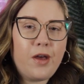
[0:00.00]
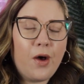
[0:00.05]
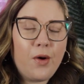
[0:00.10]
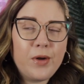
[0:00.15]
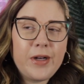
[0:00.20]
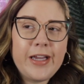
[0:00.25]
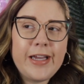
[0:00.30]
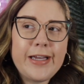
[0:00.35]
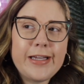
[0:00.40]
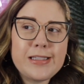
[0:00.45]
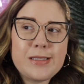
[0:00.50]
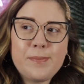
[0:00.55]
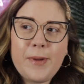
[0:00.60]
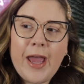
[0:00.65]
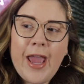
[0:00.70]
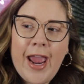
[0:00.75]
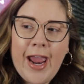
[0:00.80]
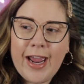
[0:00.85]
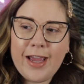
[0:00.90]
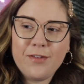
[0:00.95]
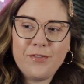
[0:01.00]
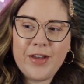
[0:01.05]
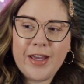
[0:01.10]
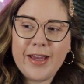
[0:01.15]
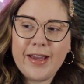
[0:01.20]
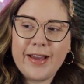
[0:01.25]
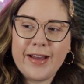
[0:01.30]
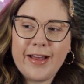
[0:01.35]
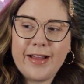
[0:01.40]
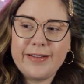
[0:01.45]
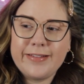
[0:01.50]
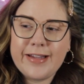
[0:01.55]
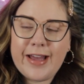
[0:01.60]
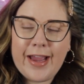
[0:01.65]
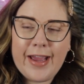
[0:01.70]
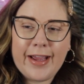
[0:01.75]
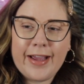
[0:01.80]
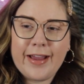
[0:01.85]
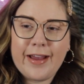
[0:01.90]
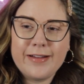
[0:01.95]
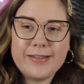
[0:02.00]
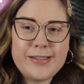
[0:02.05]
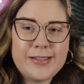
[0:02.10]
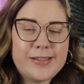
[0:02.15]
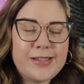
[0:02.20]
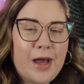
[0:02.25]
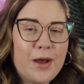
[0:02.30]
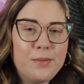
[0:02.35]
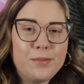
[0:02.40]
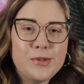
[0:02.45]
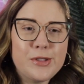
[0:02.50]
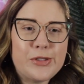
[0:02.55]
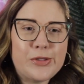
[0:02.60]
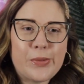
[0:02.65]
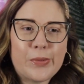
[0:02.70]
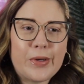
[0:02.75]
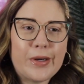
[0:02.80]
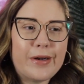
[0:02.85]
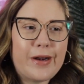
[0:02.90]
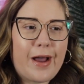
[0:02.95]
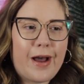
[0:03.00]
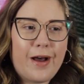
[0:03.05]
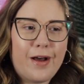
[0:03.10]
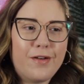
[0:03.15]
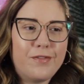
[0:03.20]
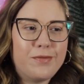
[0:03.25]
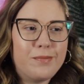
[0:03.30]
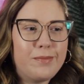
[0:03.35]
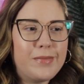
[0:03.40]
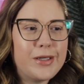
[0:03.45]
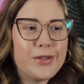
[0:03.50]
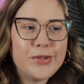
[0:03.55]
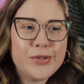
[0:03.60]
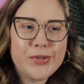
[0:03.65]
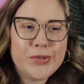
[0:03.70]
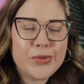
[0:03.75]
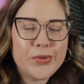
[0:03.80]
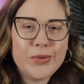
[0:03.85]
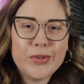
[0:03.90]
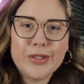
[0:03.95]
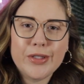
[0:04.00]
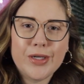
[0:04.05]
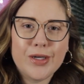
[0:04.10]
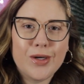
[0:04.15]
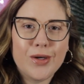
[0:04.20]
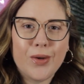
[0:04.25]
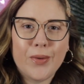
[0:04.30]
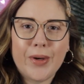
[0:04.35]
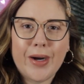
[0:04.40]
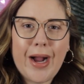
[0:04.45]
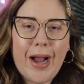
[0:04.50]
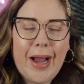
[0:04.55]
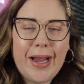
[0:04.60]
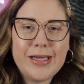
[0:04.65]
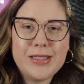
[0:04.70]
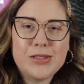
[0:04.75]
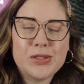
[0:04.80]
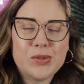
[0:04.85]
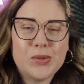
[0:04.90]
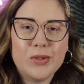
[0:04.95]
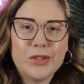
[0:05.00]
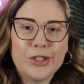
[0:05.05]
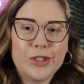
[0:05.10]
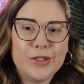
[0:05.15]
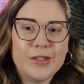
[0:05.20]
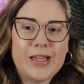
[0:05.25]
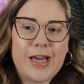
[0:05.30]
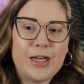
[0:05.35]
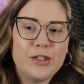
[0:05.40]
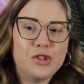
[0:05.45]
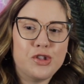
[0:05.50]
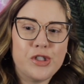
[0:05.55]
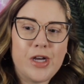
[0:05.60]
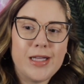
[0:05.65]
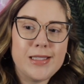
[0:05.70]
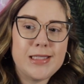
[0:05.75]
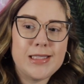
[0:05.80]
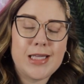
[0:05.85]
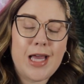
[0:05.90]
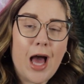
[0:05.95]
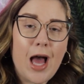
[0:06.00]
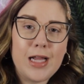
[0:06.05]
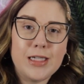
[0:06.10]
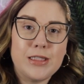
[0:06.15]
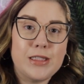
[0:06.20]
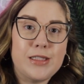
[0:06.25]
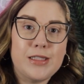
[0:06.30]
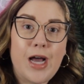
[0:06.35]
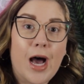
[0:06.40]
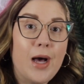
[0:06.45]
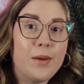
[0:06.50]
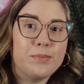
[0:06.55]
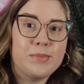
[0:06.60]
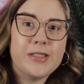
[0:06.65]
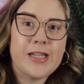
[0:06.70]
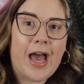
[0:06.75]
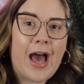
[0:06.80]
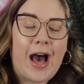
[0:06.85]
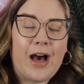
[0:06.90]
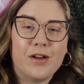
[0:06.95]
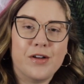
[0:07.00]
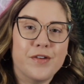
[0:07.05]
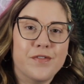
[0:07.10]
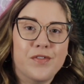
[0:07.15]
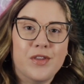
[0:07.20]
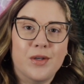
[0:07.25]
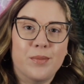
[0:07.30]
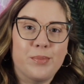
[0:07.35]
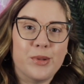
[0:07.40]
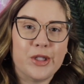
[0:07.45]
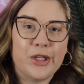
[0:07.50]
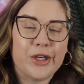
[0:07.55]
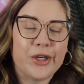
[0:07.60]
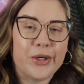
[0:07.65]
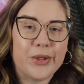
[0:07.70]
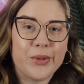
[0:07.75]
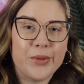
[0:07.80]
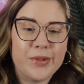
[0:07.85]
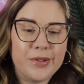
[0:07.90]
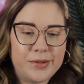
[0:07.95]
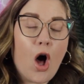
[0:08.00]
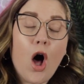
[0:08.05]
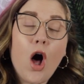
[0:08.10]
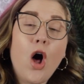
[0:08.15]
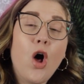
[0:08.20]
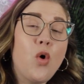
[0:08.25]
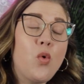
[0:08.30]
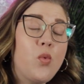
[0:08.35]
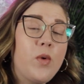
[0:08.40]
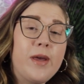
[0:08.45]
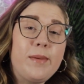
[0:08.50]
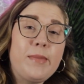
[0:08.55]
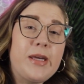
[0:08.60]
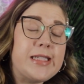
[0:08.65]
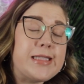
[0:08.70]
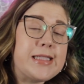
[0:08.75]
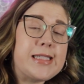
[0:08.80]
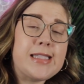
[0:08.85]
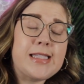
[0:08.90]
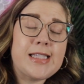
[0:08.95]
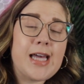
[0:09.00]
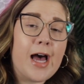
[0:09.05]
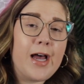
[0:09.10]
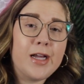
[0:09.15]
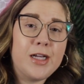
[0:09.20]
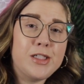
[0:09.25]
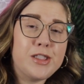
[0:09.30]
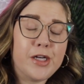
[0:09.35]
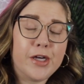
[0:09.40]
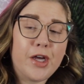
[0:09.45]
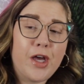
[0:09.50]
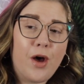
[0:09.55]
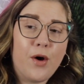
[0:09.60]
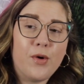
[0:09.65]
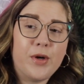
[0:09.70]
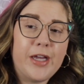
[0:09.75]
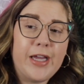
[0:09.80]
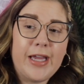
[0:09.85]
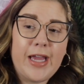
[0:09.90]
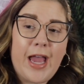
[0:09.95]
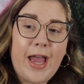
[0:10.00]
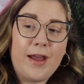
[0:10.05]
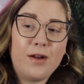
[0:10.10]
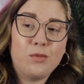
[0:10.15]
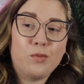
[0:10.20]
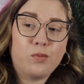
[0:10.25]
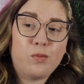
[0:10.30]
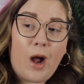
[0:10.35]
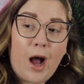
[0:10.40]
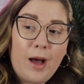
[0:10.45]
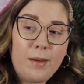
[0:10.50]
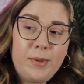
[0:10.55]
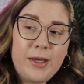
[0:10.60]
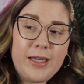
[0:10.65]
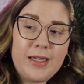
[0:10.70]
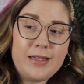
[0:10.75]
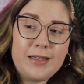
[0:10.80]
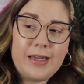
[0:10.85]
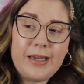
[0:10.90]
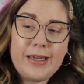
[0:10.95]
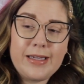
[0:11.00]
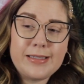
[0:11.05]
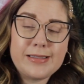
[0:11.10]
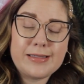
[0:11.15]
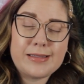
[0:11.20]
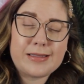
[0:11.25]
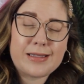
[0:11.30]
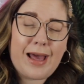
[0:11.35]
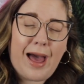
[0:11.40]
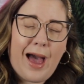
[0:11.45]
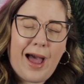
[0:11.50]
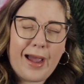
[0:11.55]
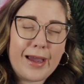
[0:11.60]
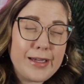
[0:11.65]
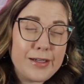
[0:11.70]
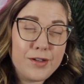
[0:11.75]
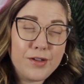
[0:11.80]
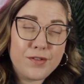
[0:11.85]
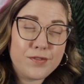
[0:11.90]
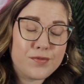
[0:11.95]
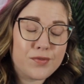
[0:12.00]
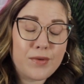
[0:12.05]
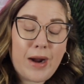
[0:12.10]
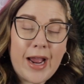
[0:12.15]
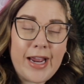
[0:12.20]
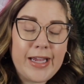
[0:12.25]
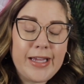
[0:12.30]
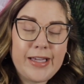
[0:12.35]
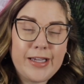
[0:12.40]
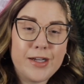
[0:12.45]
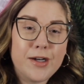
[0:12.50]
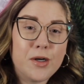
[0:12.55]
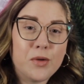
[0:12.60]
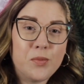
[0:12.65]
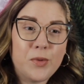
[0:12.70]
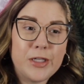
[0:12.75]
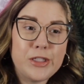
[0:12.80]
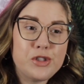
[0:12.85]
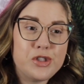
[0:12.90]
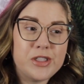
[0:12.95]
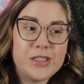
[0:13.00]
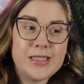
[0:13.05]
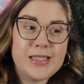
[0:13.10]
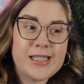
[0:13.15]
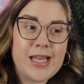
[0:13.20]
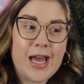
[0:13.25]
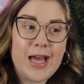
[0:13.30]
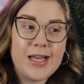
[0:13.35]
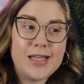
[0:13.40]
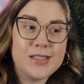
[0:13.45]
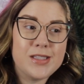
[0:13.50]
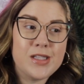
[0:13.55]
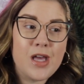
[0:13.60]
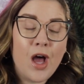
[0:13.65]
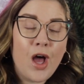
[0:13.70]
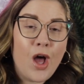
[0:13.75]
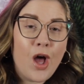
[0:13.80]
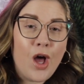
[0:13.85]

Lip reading: Kody is behaving like some sort of middle schooler or high schooler that just got dumped out of the blue. All women suck to Kody, and Robin is kind of right here when she says